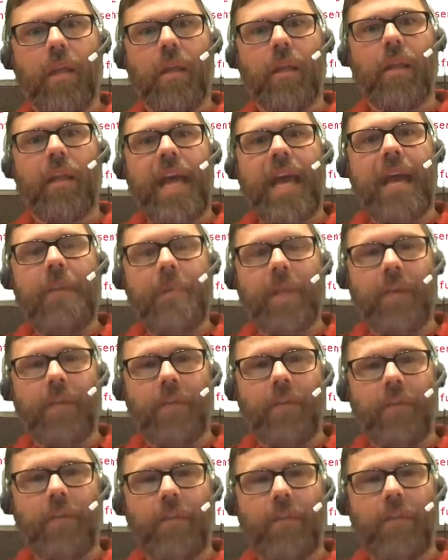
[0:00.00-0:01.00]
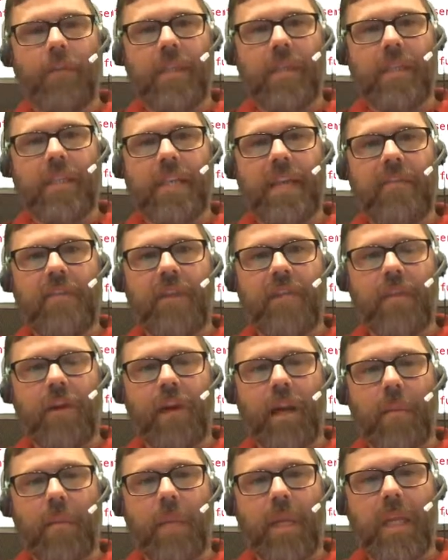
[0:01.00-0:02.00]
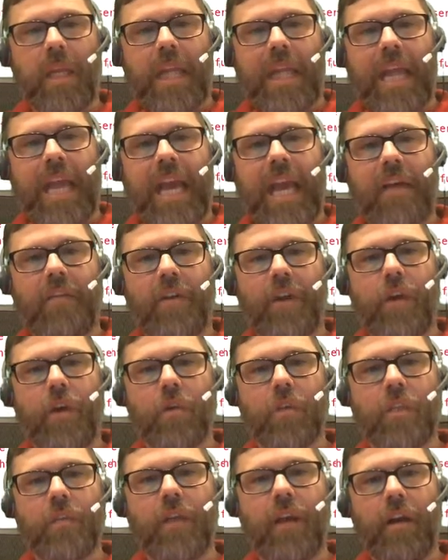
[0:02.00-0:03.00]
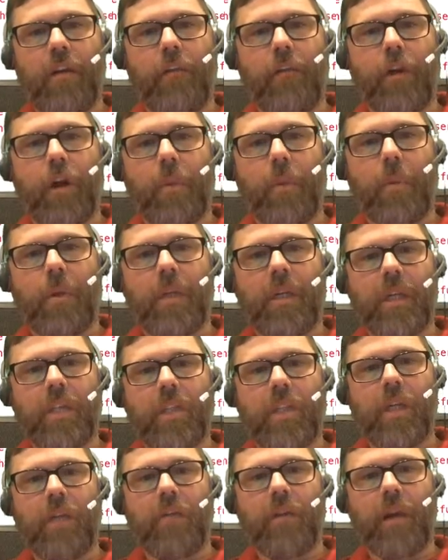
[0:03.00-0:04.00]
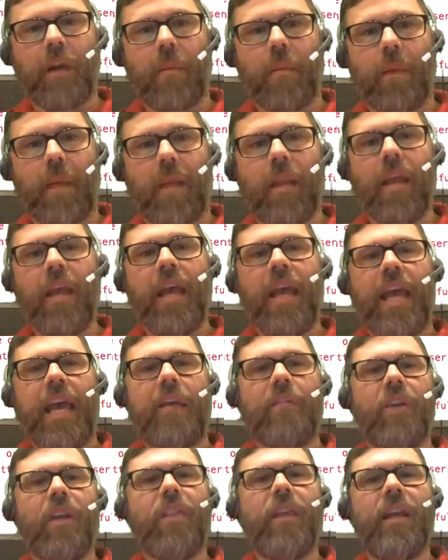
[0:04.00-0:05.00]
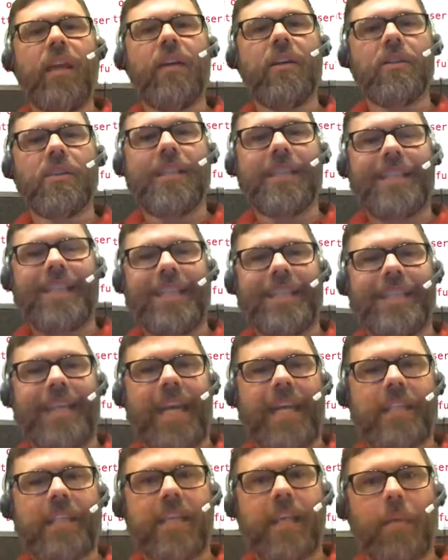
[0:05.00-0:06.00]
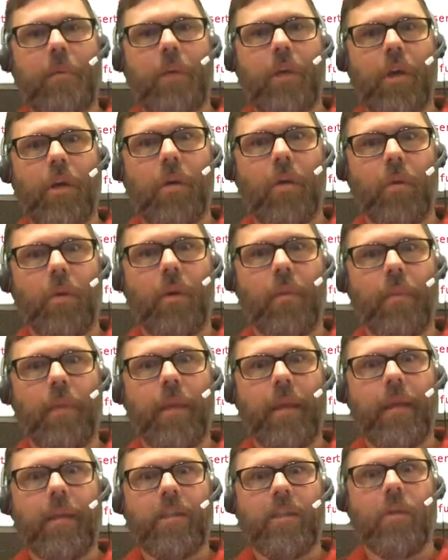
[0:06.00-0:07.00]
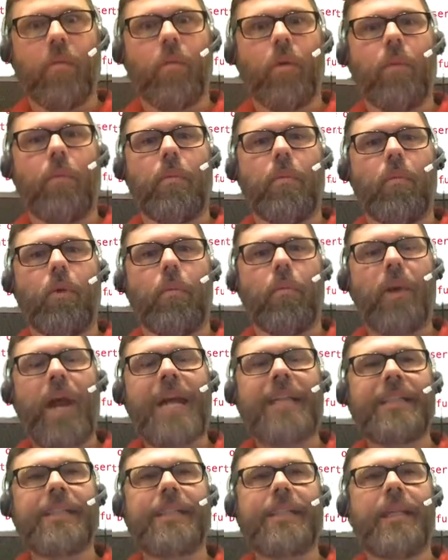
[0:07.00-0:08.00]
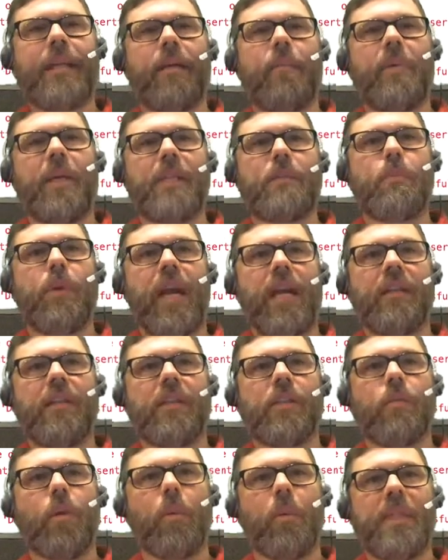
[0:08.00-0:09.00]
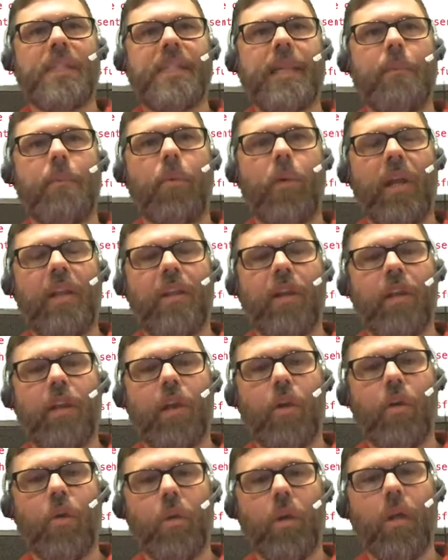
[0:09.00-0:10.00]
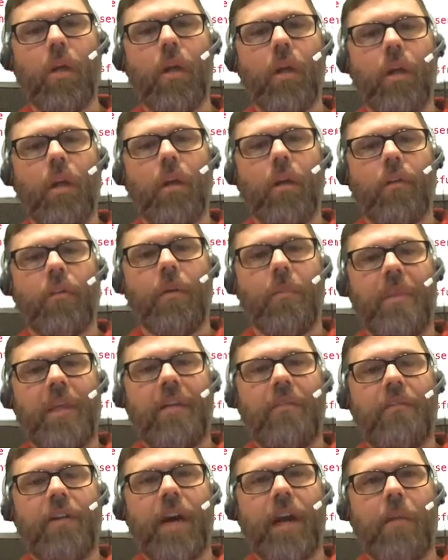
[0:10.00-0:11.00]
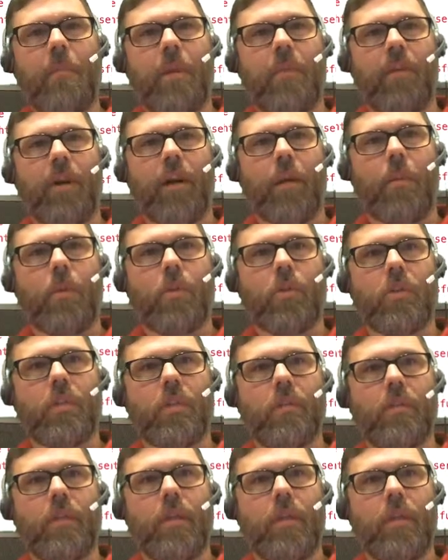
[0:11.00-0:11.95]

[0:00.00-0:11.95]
lab environment, the dev environment, and I have a host file for our production environment. Everything else is the exact same code. So we're practicing a best practice where we separate the code from the environment variables.